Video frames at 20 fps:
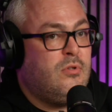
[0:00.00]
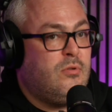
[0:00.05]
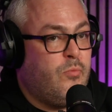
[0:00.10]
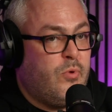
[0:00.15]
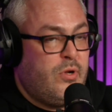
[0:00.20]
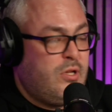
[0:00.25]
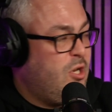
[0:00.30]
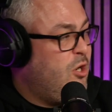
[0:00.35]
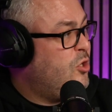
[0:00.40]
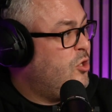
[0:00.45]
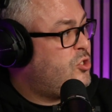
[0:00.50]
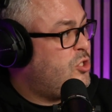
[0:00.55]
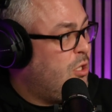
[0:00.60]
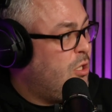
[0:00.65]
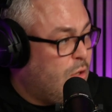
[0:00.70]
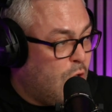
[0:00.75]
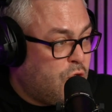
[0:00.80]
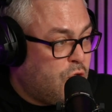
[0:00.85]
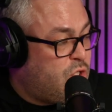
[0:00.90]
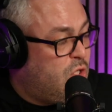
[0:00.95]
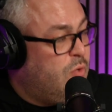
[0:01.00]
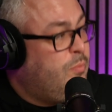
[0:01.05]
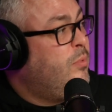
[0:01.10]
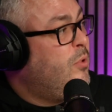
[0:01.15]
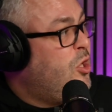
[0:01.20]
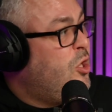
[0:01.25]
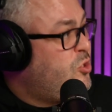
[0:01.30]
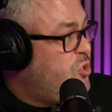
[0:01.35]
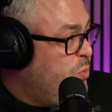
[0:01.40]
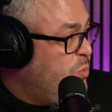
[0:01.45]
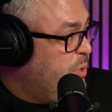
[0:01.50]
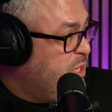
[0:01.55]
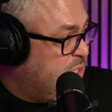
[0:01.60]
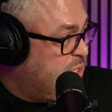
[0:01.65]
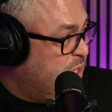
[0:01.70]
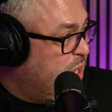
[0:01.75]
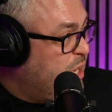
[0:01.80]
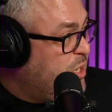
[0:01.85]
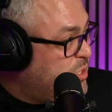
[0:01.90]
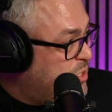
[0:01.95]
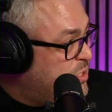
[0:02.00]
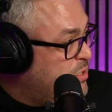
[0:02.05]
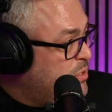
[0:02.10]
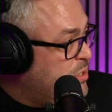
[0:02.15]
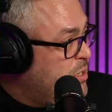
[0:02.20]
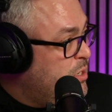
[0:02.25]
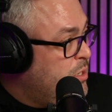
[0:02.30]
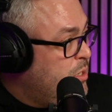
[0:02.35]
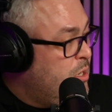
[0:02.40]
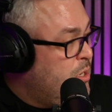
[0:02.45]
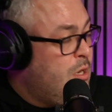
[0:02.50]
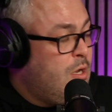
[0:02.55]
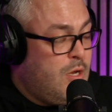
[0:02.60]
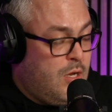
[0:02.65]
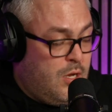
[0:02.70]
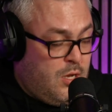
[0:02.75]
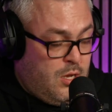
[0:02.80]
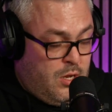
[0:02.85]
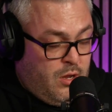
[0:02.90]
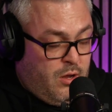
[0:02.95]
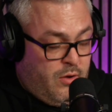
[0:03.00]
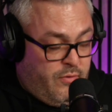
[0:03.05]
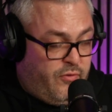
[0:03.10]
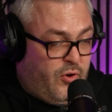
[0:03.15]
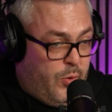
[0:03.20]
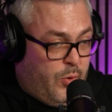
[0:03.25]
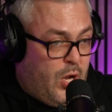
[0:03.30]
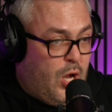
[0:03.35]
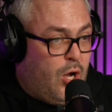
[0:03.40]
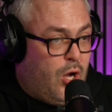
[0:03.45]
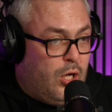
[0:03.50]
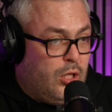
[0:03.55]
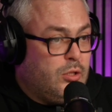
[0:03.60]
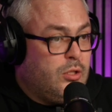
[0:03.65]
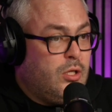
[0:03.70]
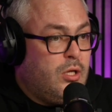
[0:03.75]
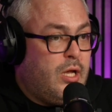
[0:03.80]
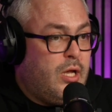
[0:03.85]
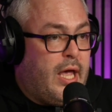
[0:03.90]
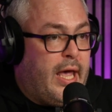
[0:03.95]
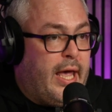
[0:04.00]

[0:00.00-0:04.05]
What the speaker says: sort of lost the business through it all.